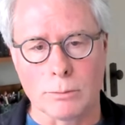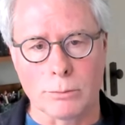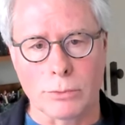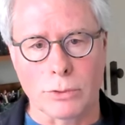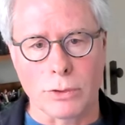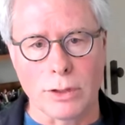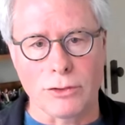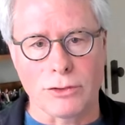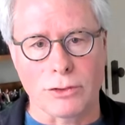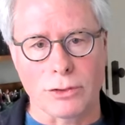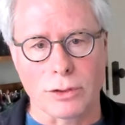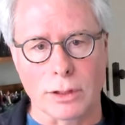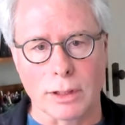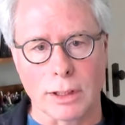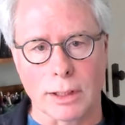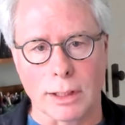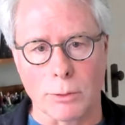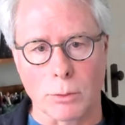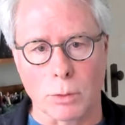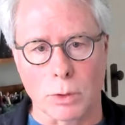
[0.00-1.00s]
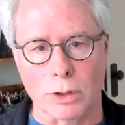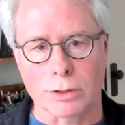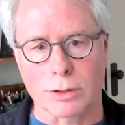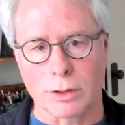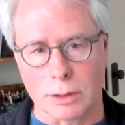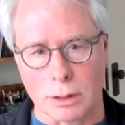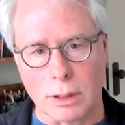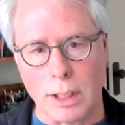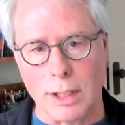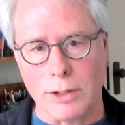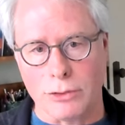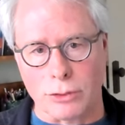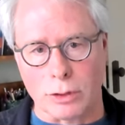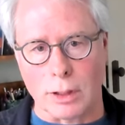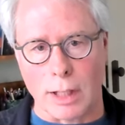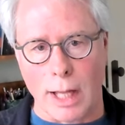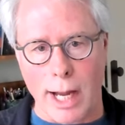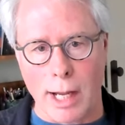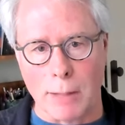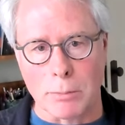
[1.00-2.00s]
Princeton and I worked in a laser
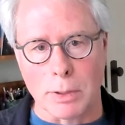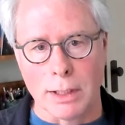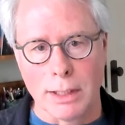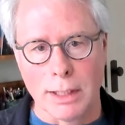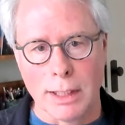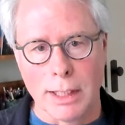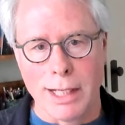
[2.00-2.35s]
lab.